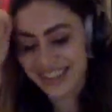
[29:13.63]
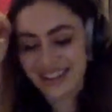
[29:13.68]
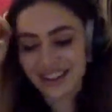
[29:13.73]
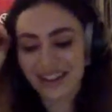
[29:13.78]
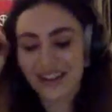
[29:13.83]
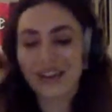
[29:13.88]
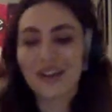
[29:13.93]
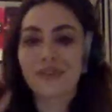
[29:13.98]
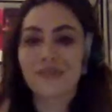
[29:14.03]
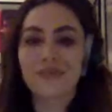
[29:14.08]

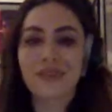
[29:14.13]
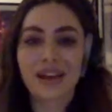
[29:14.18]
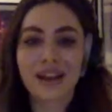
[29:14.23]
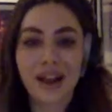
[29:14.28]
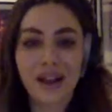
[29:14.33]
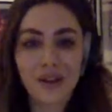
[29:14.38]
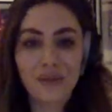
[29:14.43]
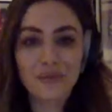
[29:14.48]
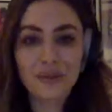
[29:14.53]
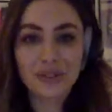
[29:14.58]
um, and
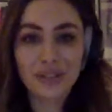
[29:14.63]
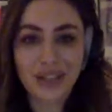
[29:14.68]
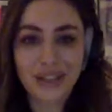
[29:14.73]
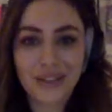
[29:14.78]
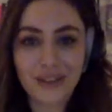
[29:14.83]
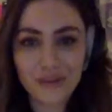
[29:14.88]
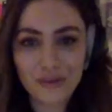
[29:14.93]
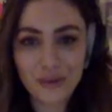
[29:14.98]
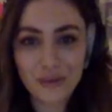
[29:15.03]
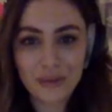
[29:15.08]
I know music
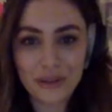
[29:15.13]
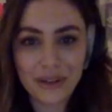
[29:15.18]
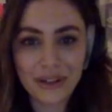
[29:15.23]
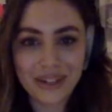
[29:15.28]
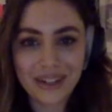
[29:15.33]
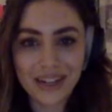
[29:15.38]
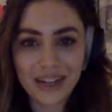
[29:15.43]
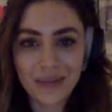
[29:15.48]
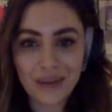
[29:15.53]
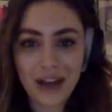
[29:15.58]
theory people are going
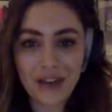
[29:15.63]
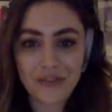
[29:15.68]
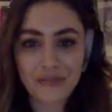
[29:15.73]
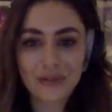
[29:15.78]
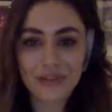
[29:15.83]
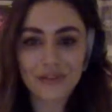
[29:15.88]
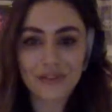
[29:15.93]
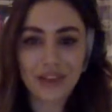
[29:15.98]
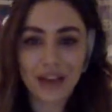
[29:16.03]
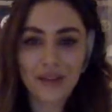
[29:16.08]
to come after
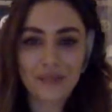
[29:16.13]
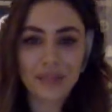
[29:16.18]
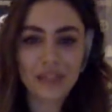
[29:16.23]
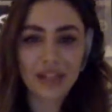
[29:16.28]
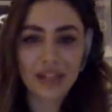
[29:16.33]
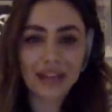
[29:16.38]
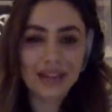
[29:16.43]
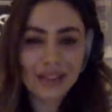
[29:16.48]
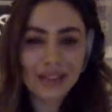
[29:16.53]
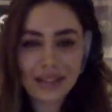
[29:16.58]
me for that and be
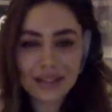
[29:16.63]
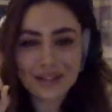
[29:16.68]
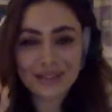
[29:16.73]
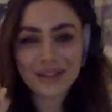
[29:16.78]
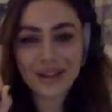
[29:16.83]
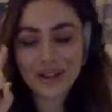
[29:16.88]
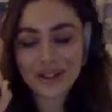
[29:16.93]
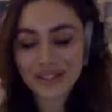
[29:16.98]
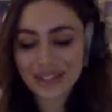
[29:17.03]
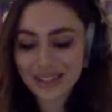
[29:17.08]
like, that's
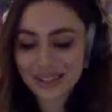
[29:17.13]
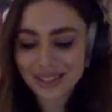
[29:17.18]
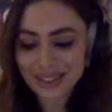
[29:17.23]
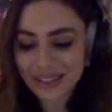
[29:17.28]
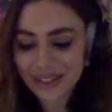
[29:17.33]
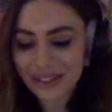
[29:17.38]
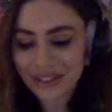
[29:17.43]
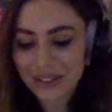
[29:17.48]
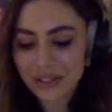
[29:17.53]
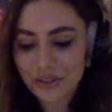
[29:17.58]
not
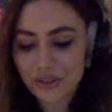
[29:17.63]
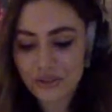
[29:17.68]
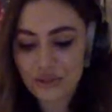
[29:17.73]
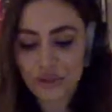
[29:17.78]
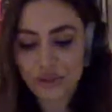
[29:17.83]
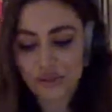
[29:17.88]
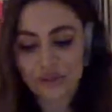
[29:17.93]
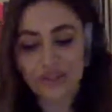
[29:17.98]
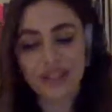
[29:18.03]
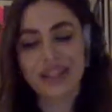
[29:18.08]
necessarily
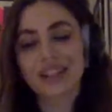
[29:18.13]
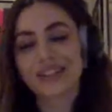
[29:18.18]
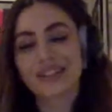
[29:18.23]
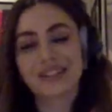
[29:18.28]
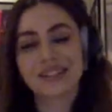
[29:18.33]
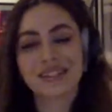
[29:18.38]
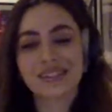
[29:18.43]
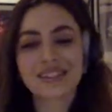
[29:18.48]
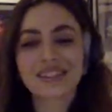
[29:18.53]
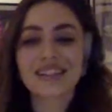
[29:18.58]
true.
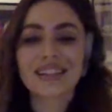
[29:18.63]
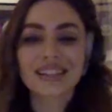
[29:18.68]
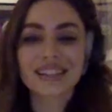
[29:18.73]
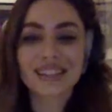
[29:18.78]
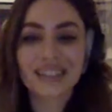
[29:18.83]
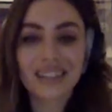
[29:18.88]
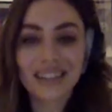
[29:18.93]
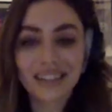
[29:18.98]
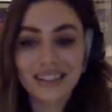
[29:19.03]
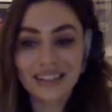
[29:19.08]
It's,
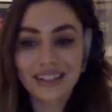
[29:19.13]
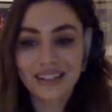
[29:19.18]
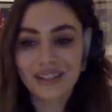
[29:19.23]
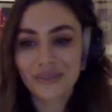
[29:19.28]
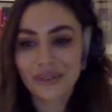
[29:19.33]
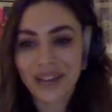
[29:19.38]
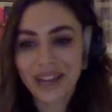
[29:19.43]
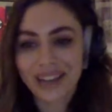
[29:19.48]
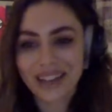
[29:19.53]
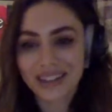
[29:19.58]
it's the easiest
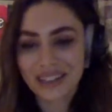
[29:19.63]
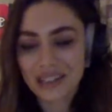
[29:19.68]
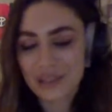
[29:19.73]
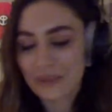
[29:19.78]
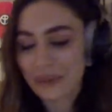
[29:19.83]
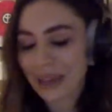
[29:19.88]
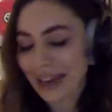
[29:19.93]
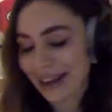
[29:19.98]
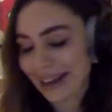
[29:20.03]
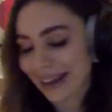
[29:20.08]
way I can
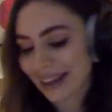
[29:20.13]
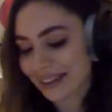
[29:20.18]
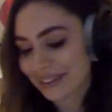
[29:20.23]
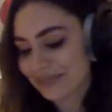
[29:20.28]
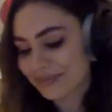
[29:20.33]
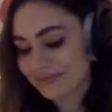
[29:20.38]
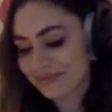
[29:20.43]
explain it.